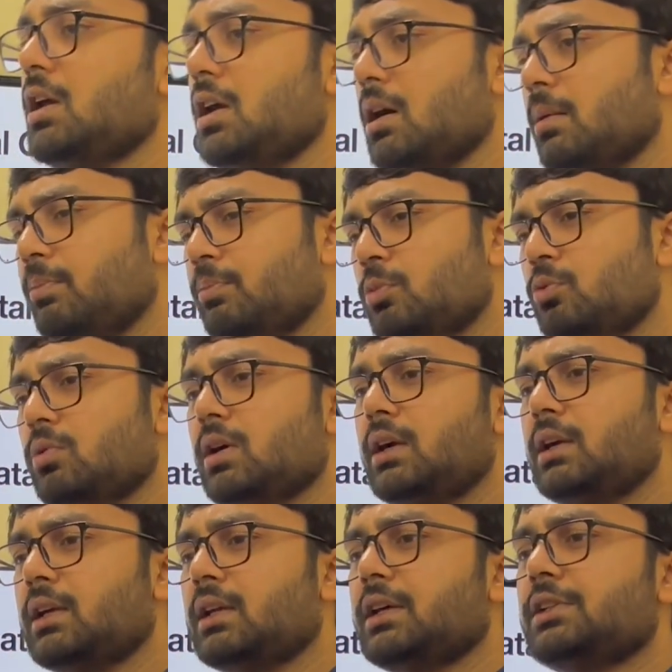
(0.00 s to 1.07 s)
A poor
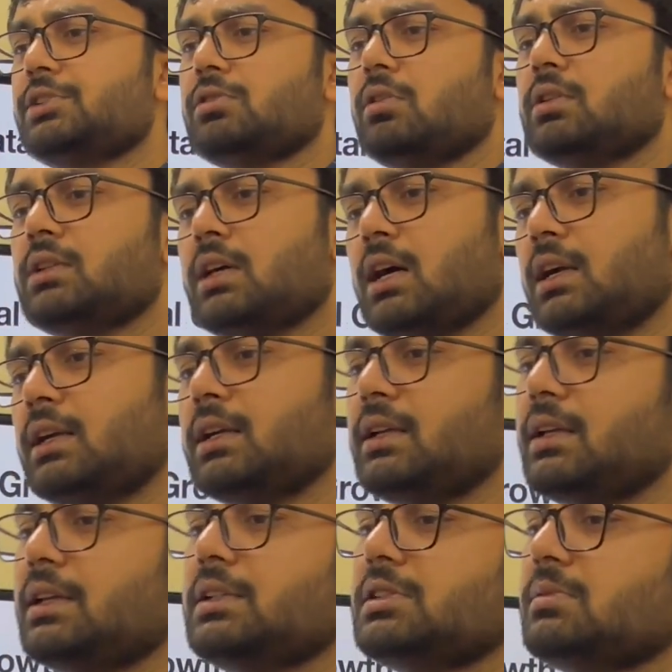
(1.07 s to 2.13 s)
nourished or the
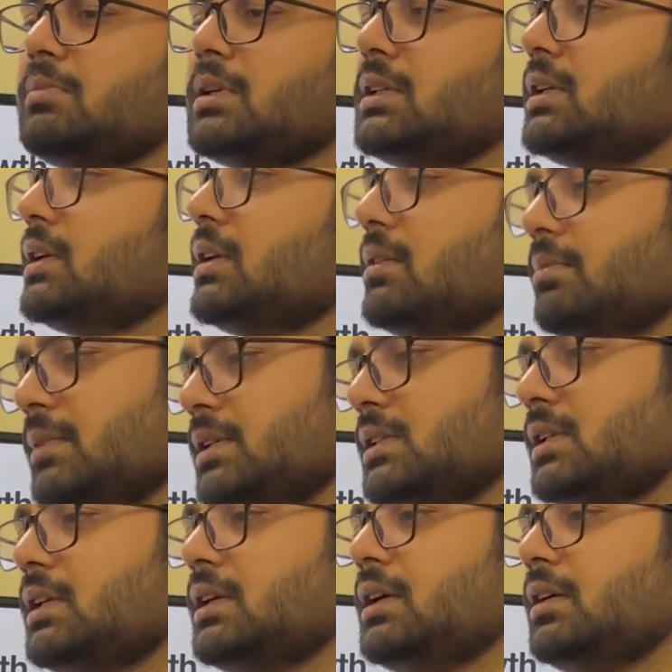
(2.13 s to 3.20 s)
undernourished mother
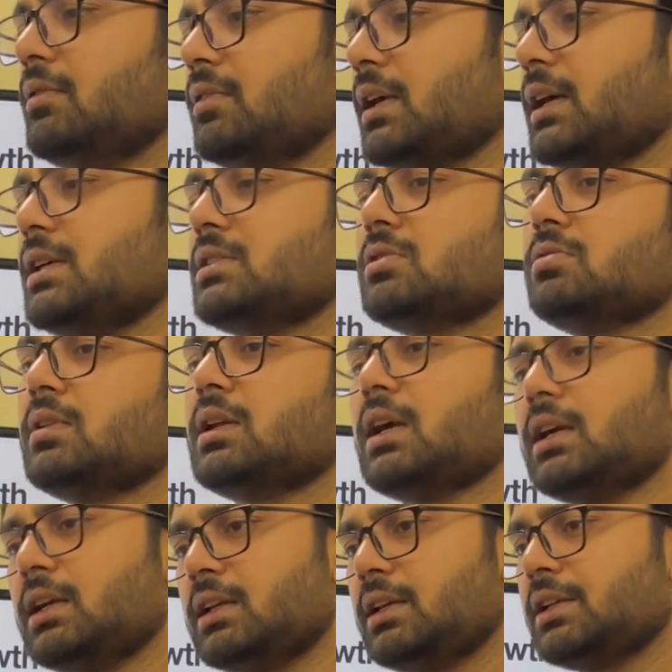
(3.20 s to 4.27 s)
basically give rise to an
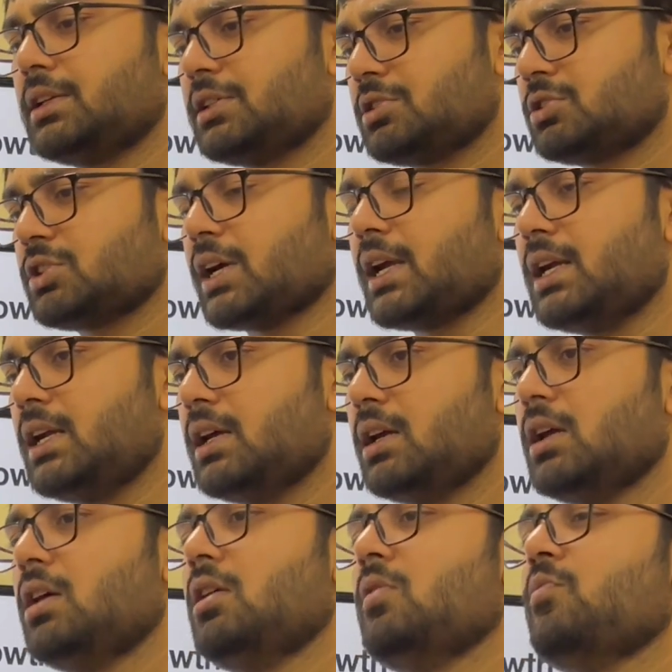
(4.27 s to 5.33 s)
undernourished child,
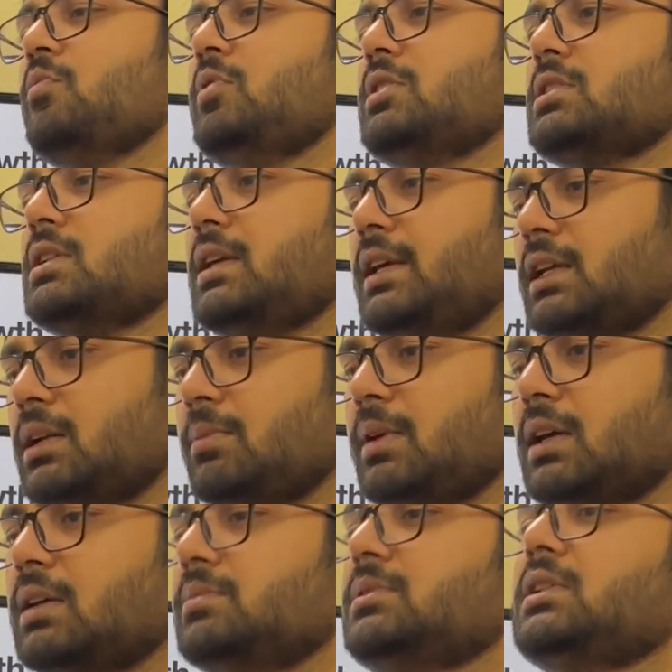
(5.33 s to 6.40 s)
which later
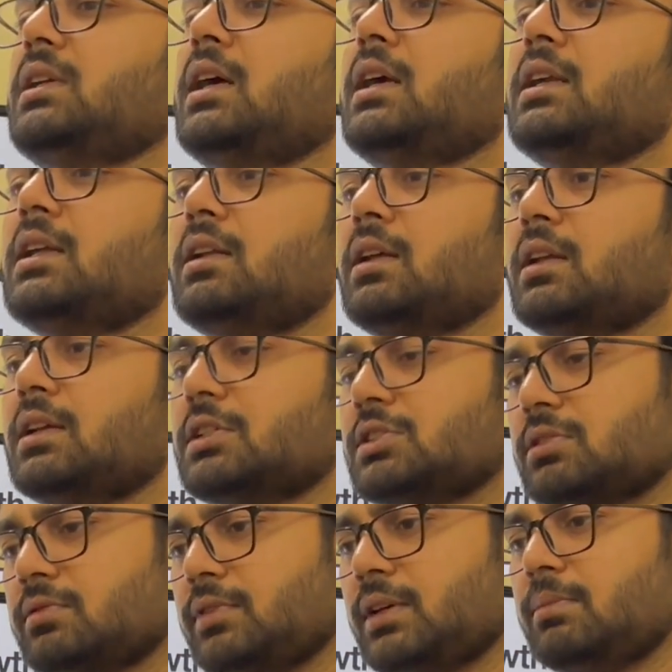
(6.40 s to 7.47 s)
becomes an undernourished
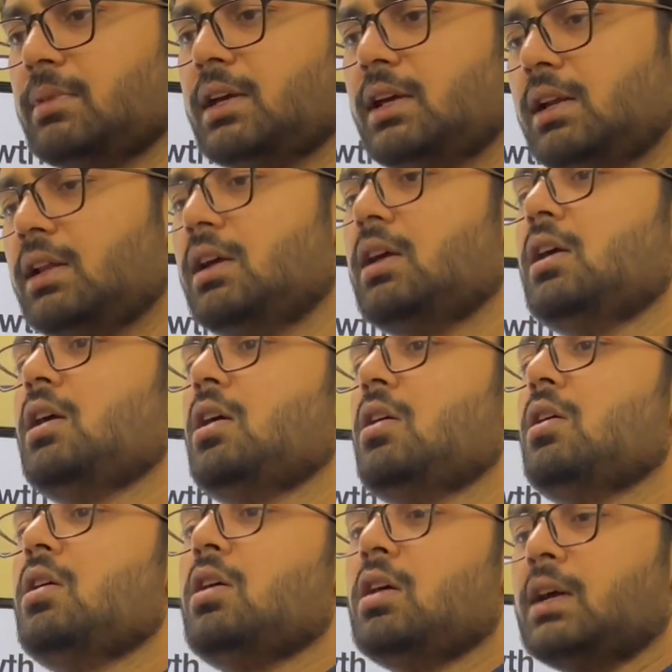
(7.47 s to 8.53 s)
female,
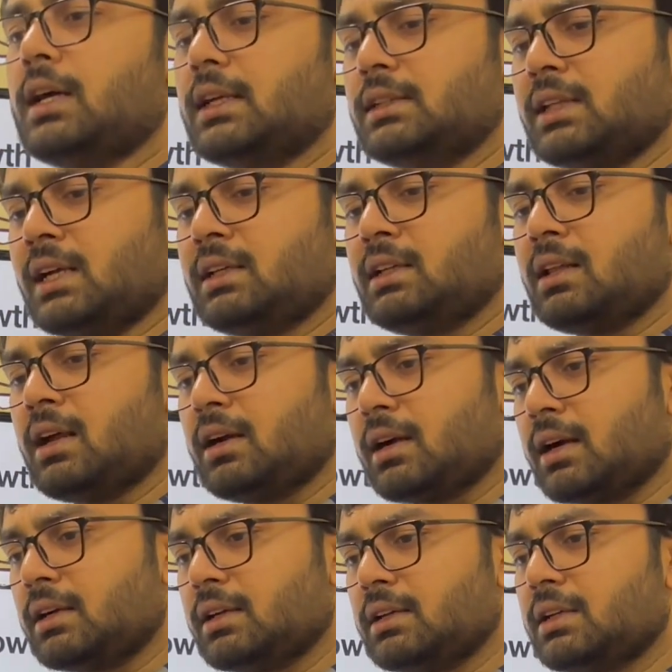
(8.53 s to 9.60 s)
and that
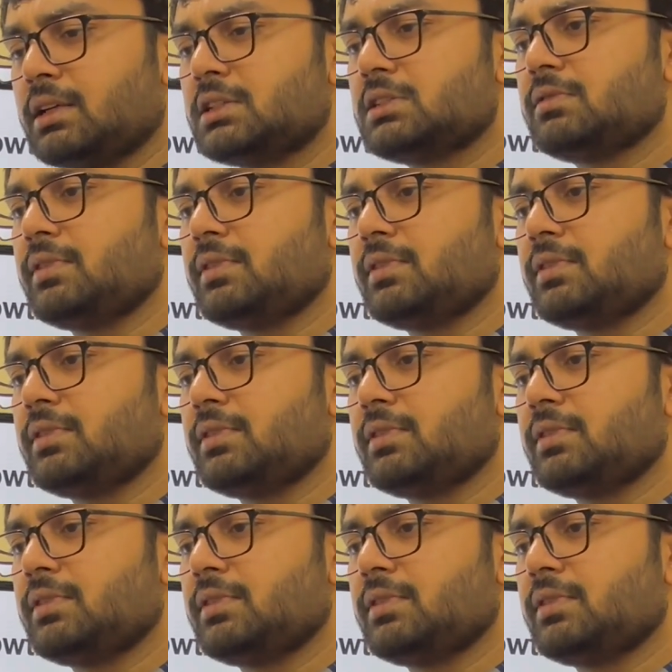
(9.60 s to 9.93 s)
undernourished